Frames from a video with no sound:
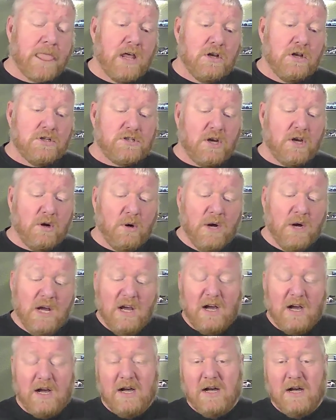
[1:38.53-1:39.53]
So,
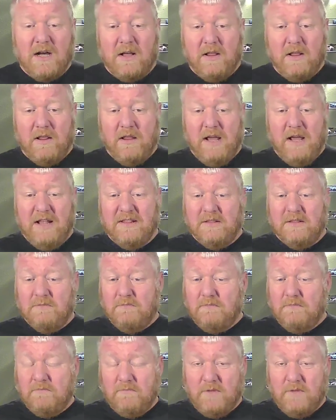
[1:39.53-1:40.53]
uh, and
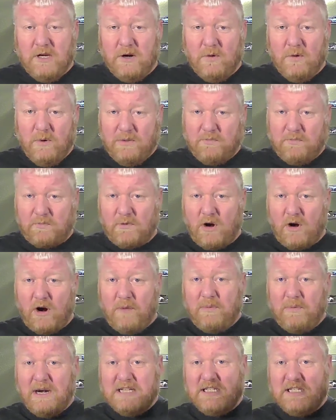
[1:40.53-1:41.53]
you know, with car
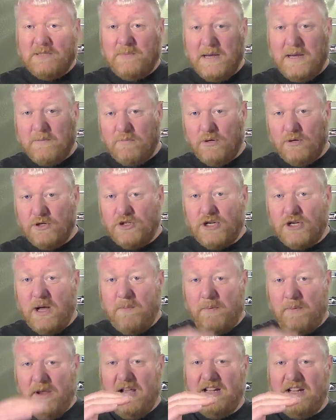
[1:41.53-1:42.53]
prices being pushed
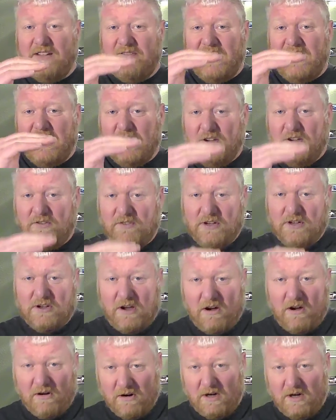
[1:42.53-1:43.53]
up and the value of the
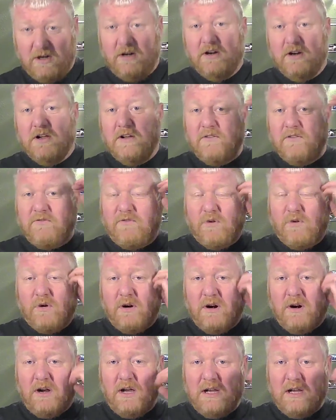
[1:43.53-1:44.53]
dollar
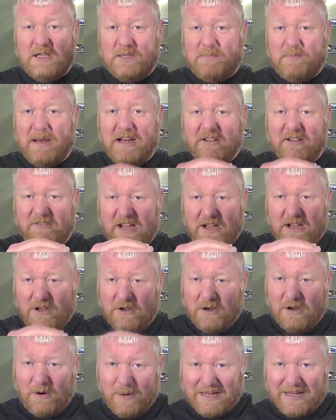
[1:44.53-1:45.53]
for uh, spending
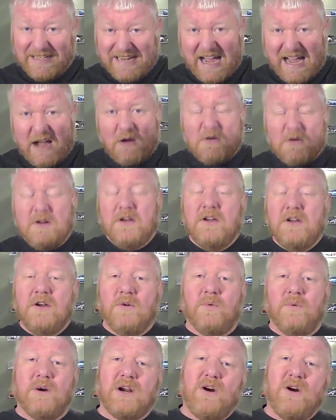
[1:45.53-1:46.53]
value going down,
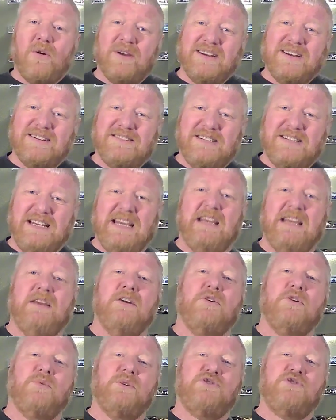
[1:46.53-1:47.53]
we're going to see
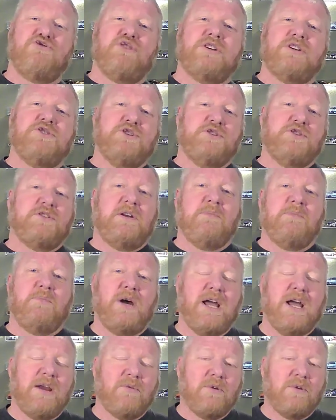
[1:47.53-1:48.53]
restrictions on
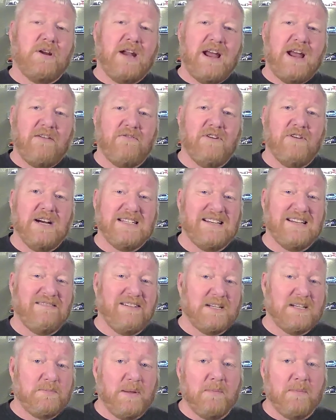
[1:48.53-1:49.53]
buying. We're going to have less and
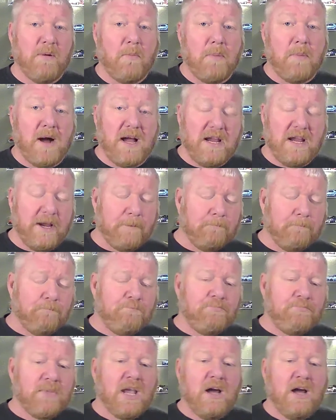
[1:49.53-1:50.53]
less people buying.
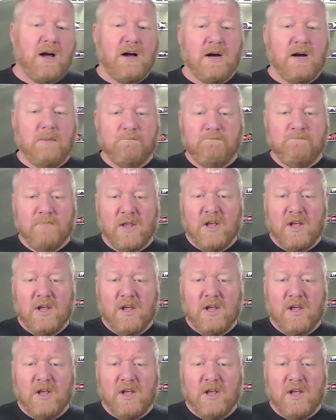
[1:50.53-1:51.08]
Um,